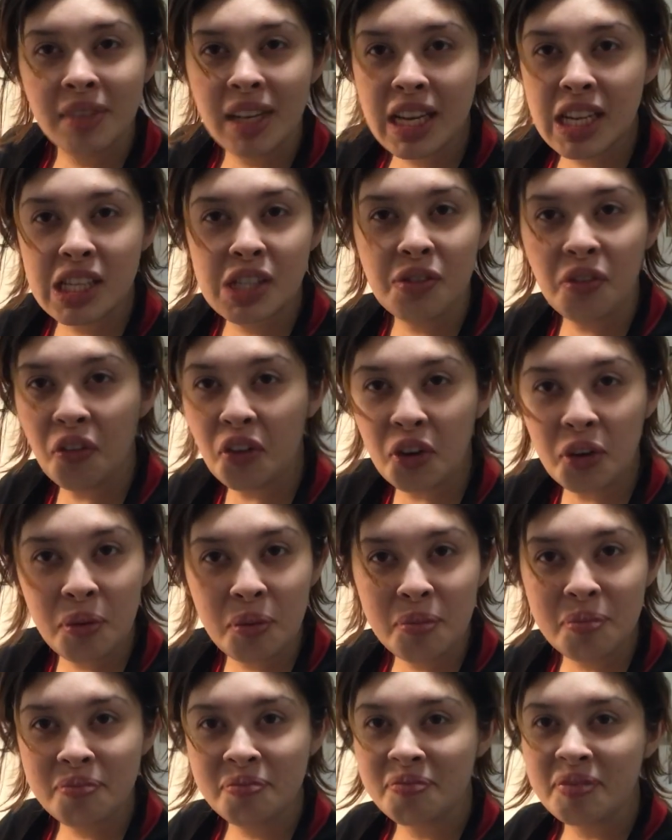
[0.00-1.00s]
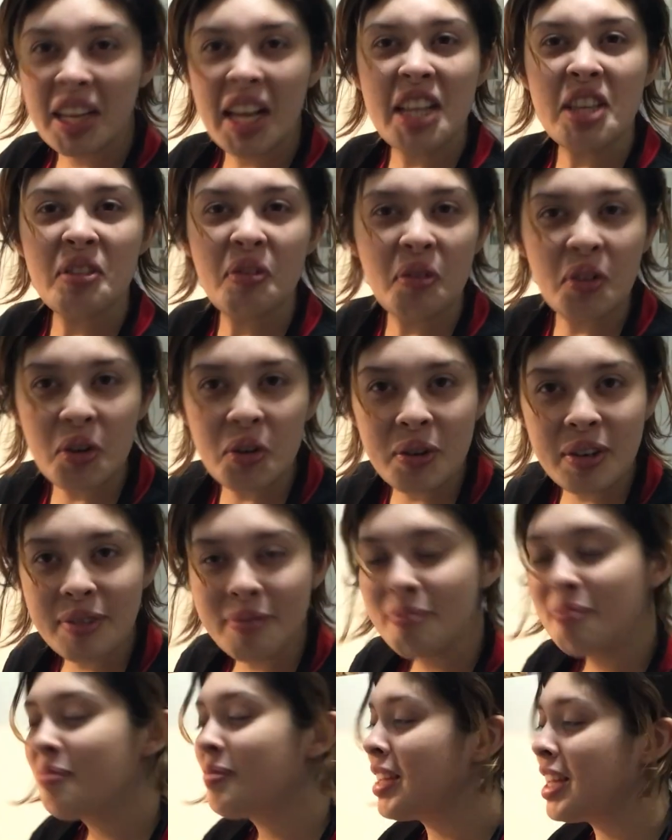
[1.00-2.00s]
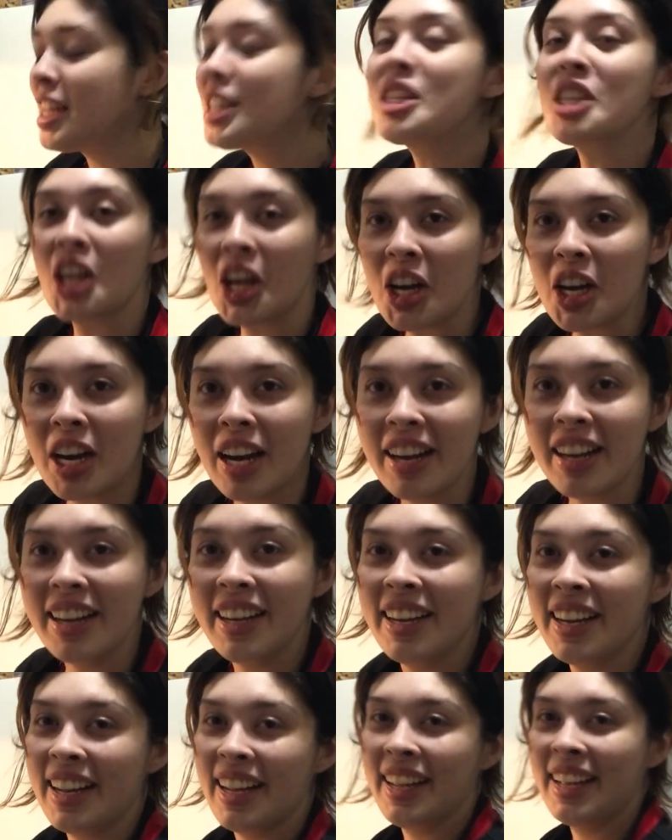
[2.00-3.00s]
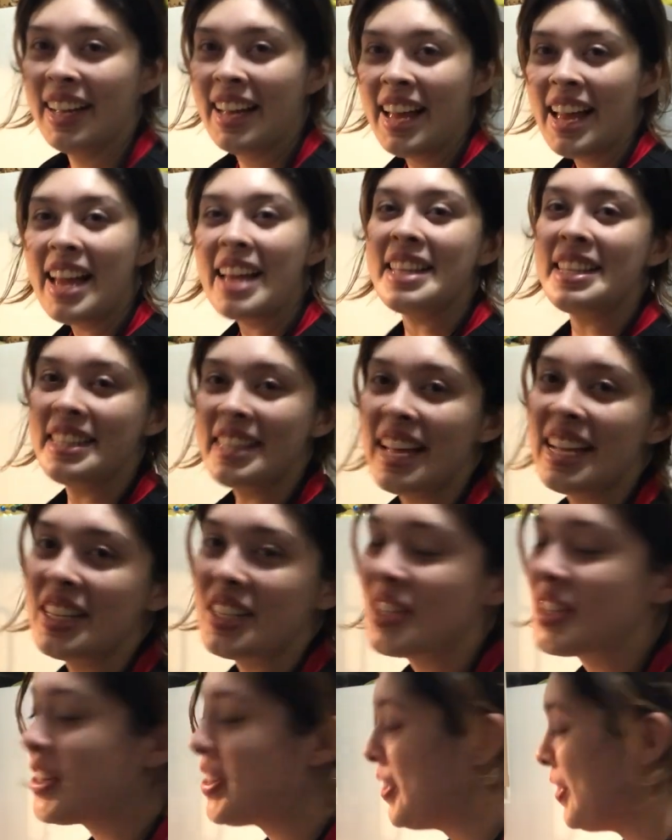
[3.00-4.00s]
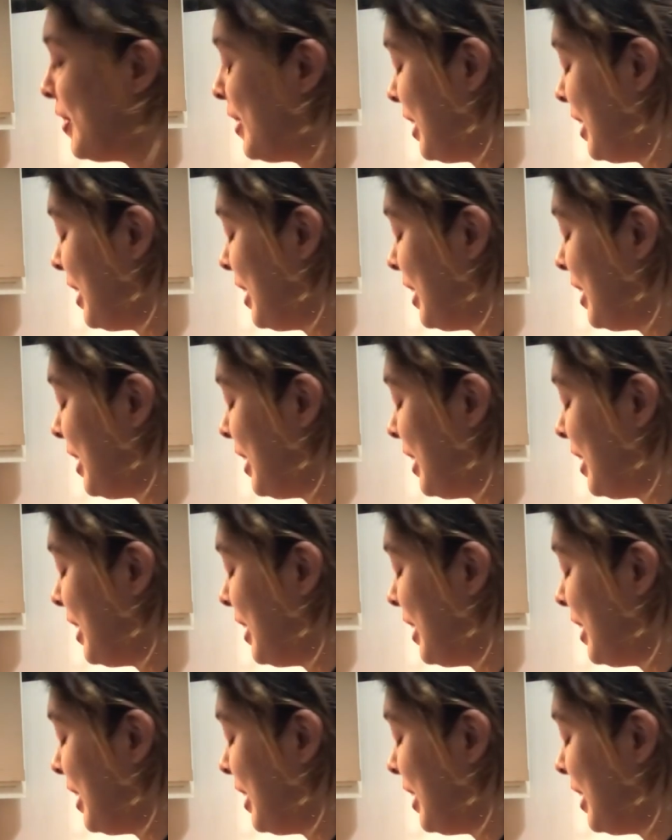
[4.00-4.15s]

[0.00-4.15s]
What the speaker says: It's fruit. It's food. It's good. It's natural.